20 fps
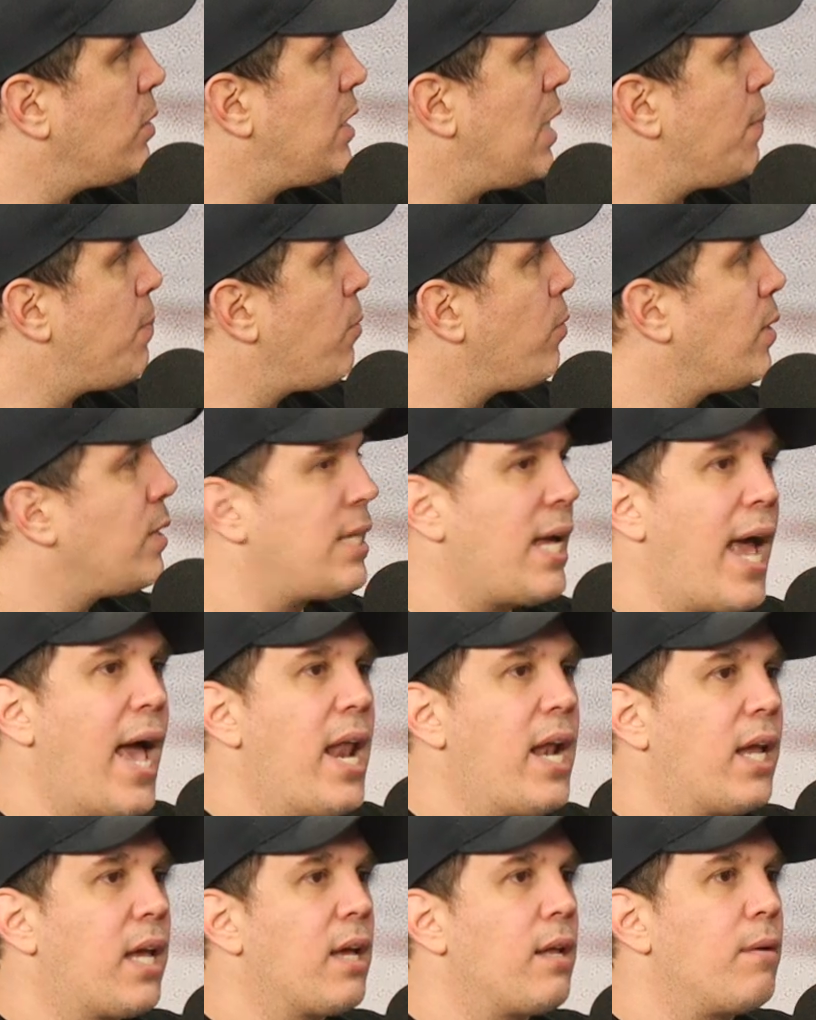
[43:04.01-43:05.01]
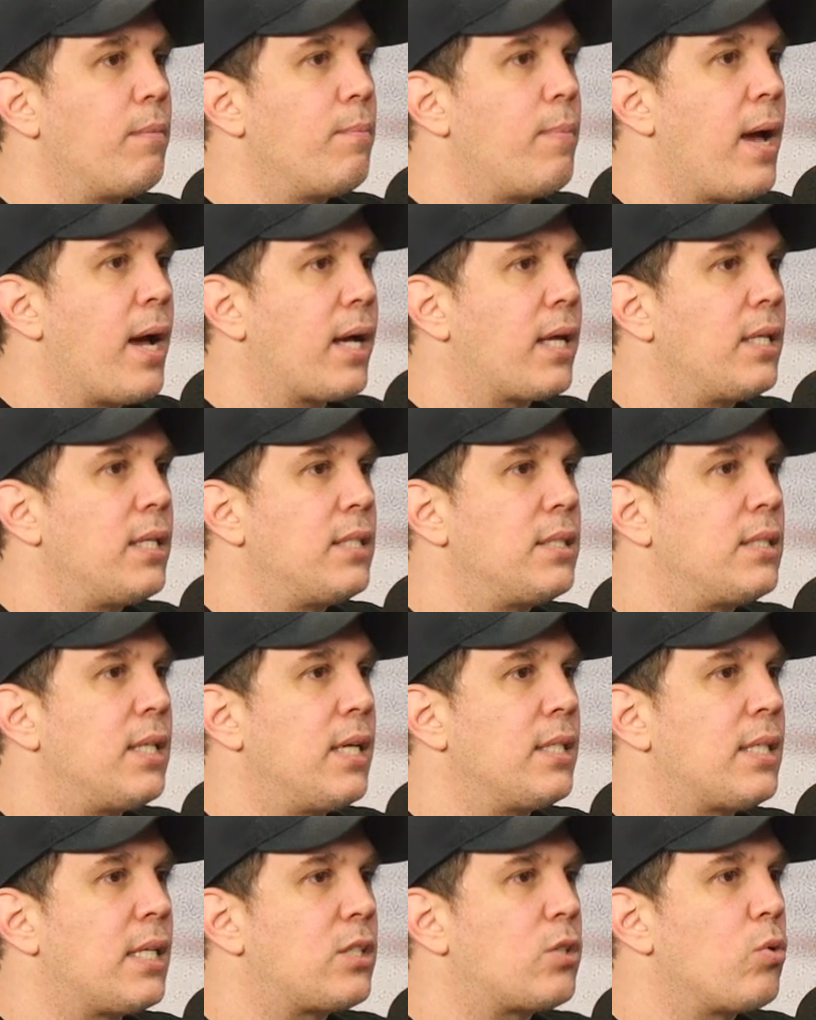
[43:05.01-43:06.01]
deeper into Anakin back in these
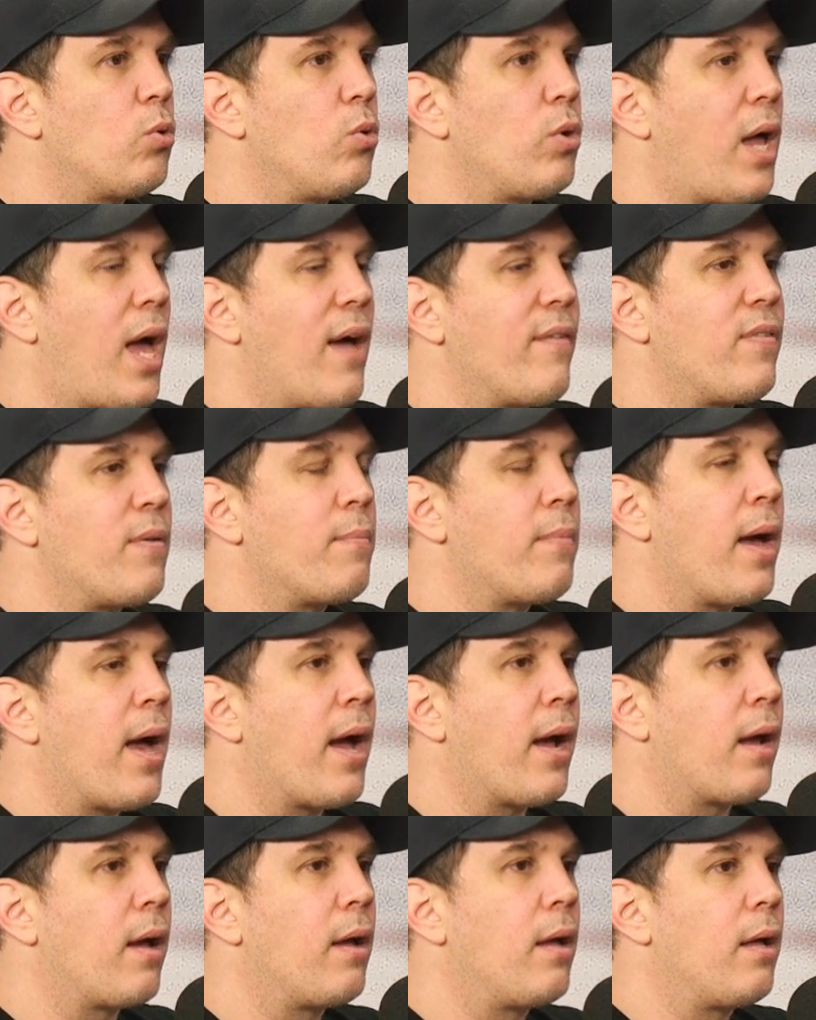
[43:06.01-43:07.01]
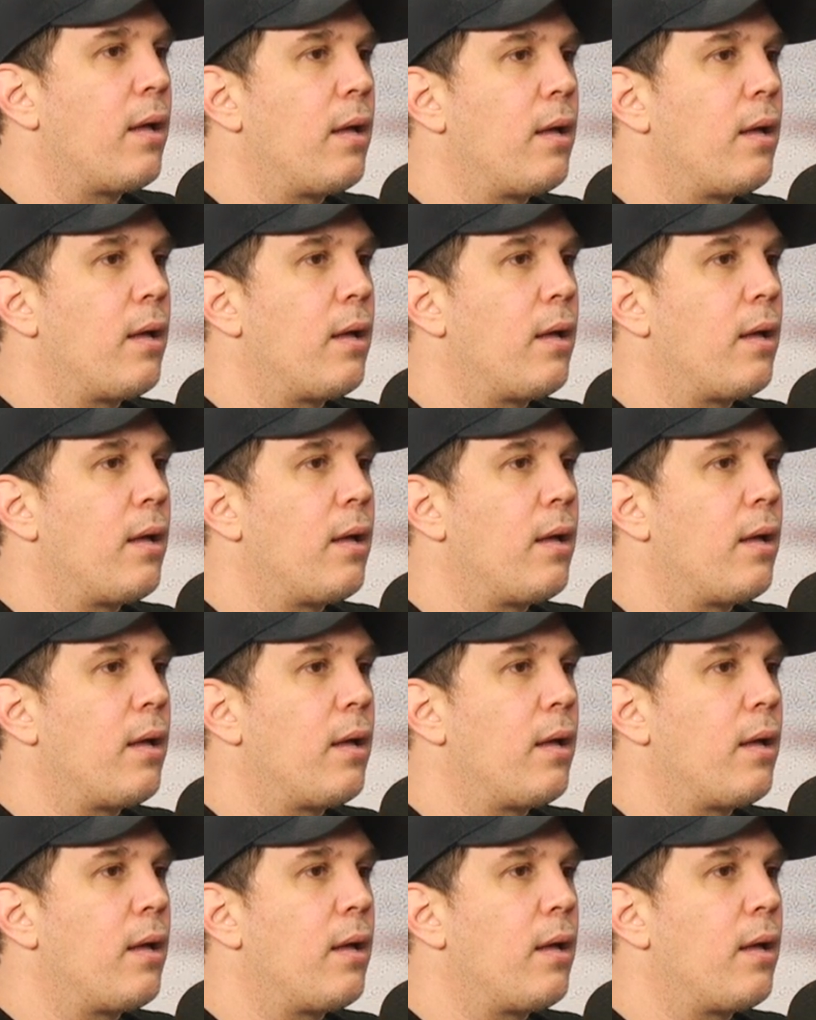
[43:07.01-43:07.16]
days. That's cool to have him back. I'm